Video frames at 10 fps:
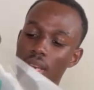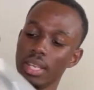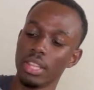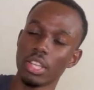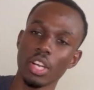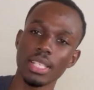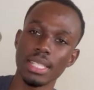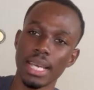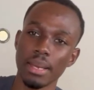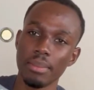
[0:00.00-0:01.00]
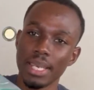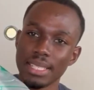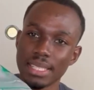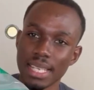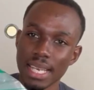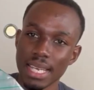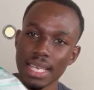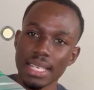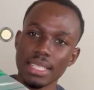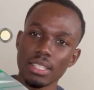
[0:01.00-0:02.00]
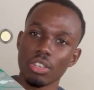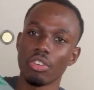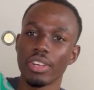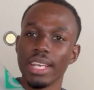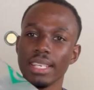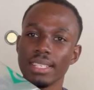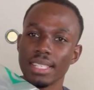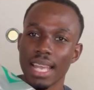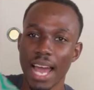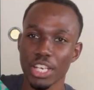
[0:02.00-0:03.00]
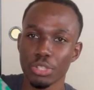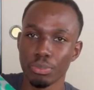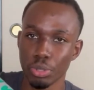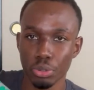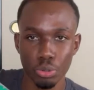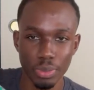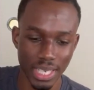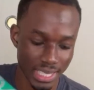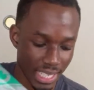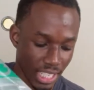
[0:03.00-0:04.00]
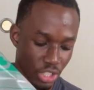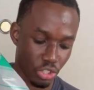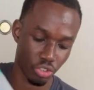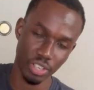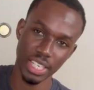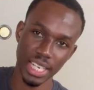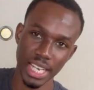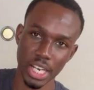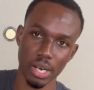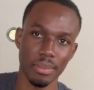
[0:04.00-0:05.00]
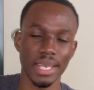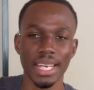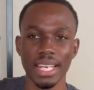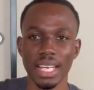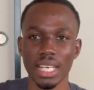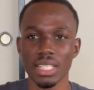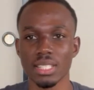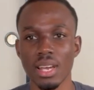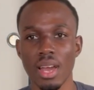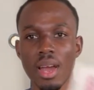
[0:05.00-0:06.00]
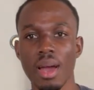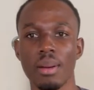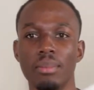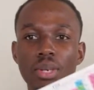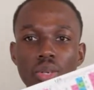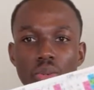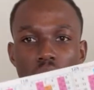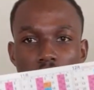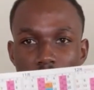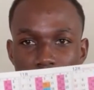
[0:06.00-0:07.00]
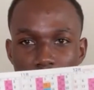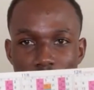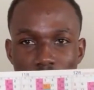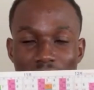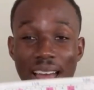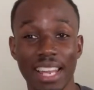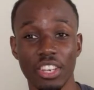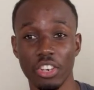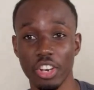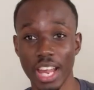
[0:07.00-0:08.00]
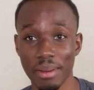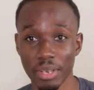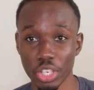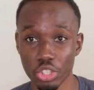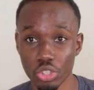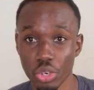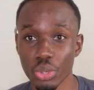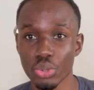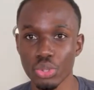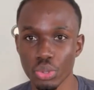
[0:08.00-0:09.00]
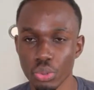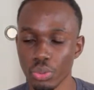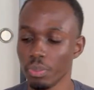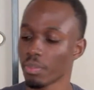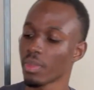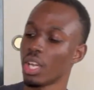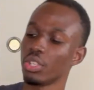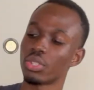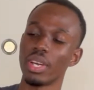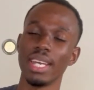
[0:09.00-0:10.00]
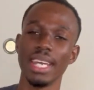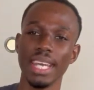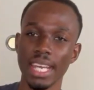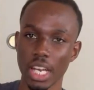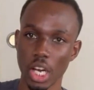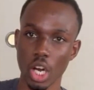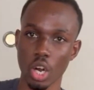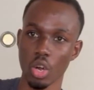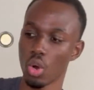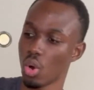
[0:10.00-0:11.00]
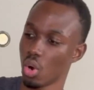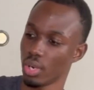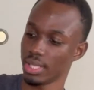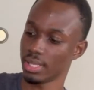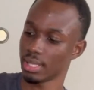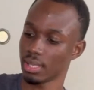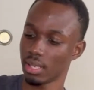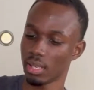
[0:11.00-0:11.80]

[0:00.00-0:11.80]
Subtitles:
the third type is this green/blue, because it looks green here, but then it looks blue on the calendar that I'm going to show you soon. So in here goes